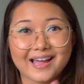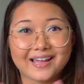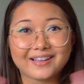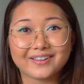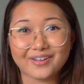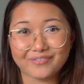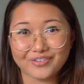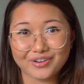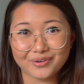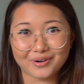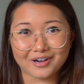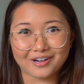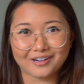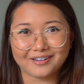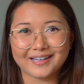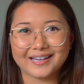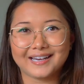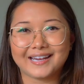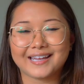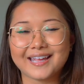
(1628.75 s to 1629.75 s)
I love you
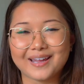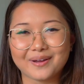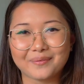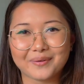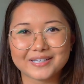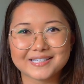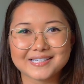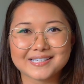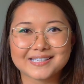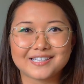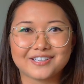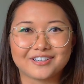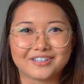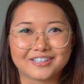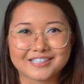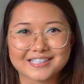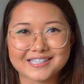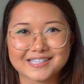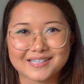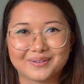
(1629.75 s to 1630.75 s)
all, and I can't wait to see
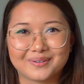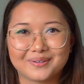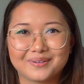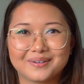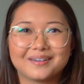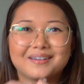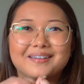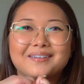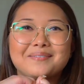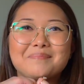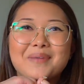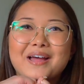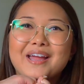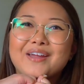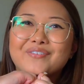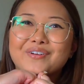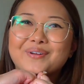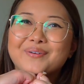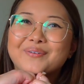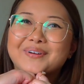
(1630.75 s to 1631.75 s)
you all soon.
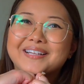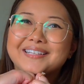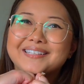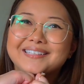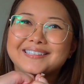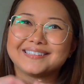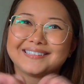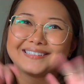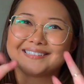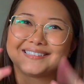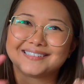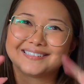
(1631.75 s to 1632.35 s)
Bye, everyone.